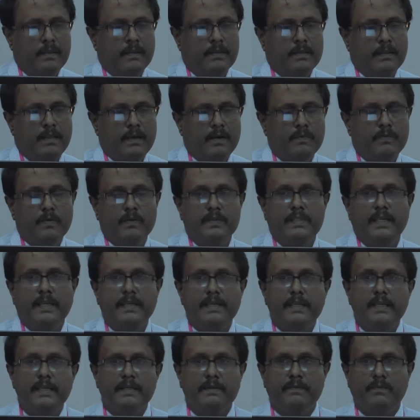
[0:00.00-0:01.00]
Therefore, they
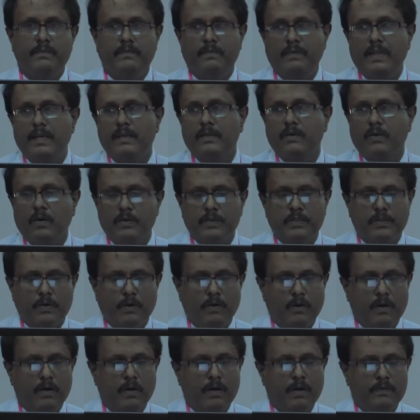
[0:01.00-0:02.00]
need well
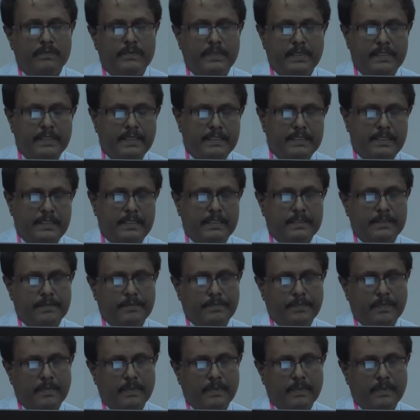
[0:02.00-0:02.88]
control of the disease.